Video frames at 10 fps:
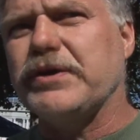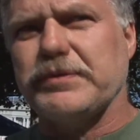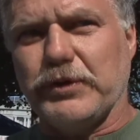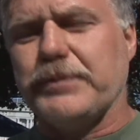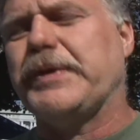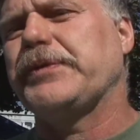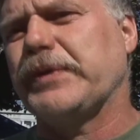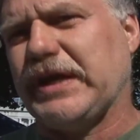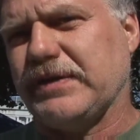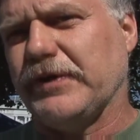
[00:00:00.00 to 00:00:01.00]
more people
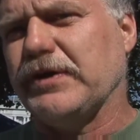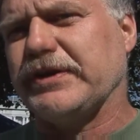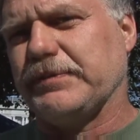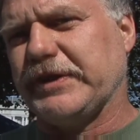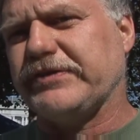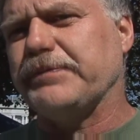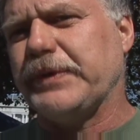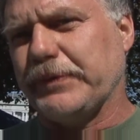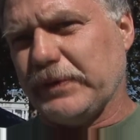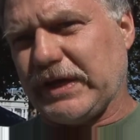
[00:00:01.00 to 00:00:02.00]
went out of Oakland, but some
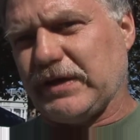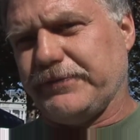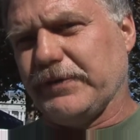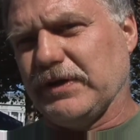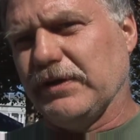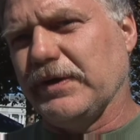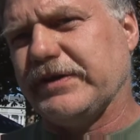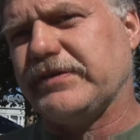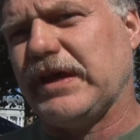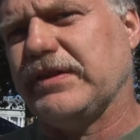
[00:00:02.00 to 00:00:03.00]
people went out of Fort
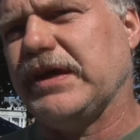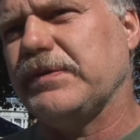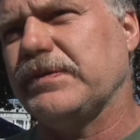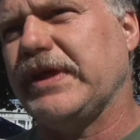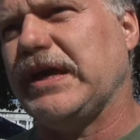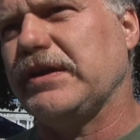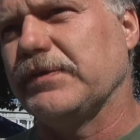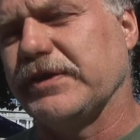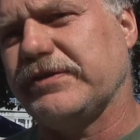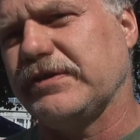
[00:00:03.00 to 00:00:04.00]
Lewis, and they had
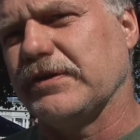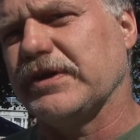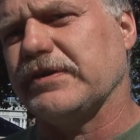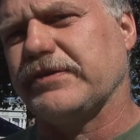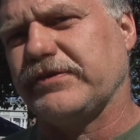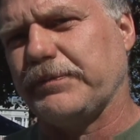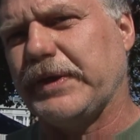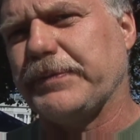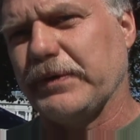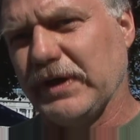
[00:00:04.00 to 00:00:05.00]
overseas orders, so some
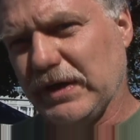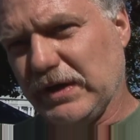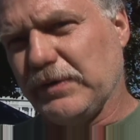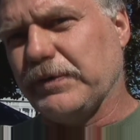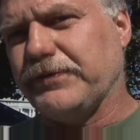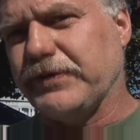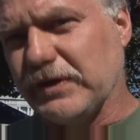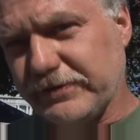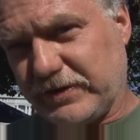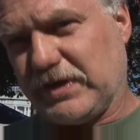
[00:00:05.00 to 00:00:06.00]
people
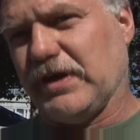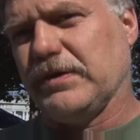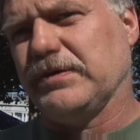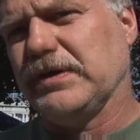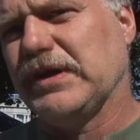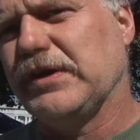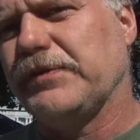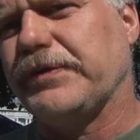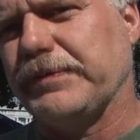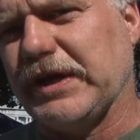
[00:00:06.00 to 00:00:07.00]
refused to go
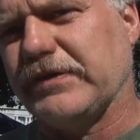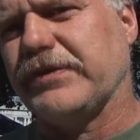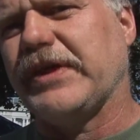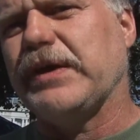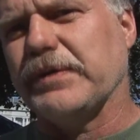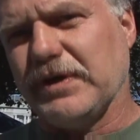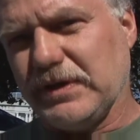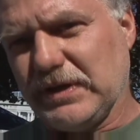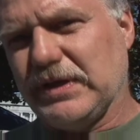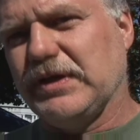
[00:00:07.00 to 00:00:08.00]
from there. So they were
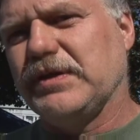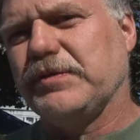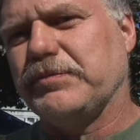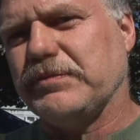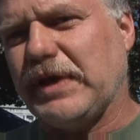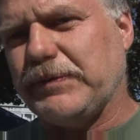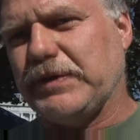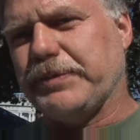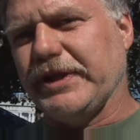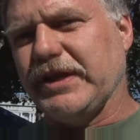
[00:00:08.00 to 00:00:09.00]
maybe
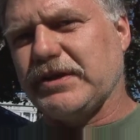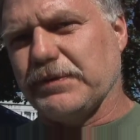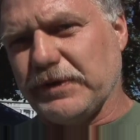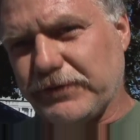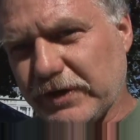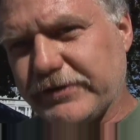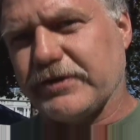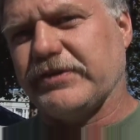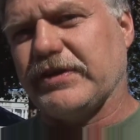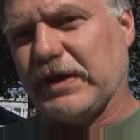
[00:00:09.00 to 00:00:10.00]
political
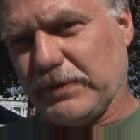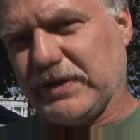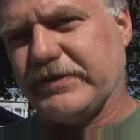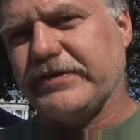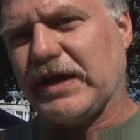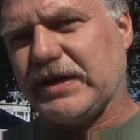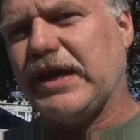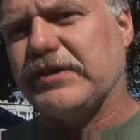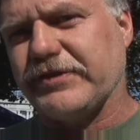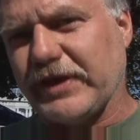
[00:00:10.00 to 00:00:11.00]
refusers, and they were in the
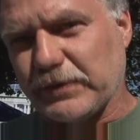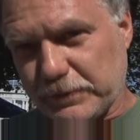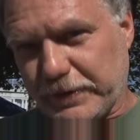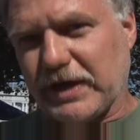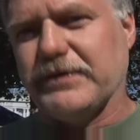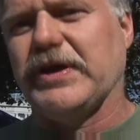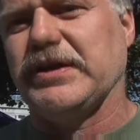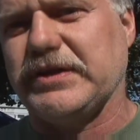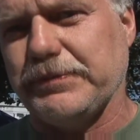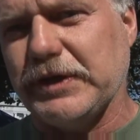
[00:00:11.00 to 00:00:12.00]
stockade, so they were part of our
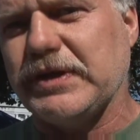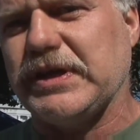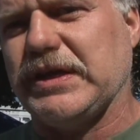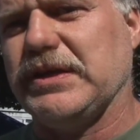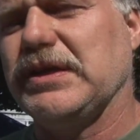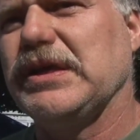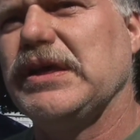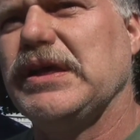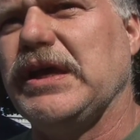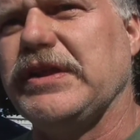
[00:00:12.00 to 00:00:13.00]
community. And